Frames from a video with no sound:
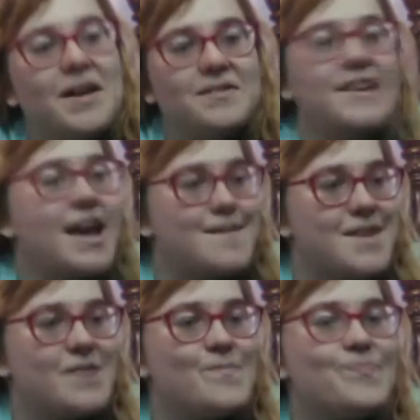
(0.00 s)

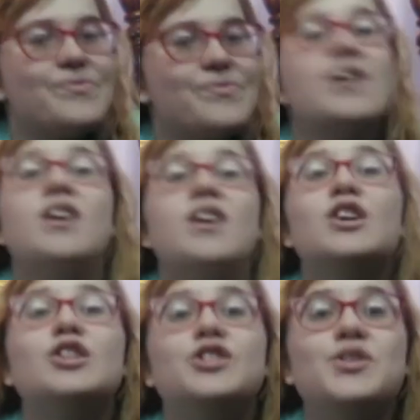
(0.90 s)
gaming.
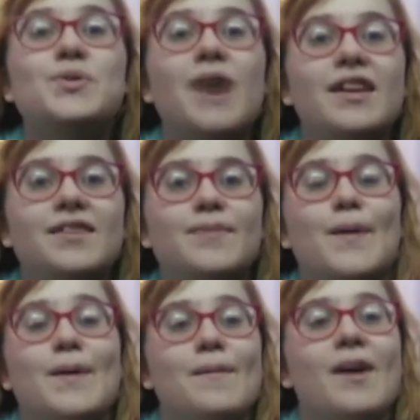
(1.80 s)
2, I love
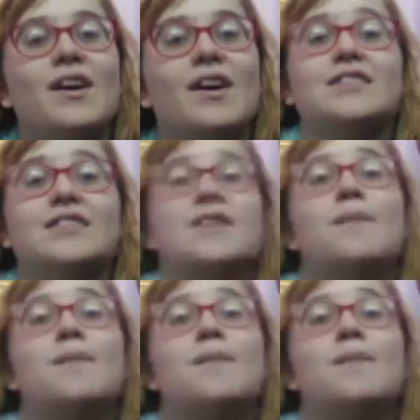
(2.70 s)
Pokemon cards.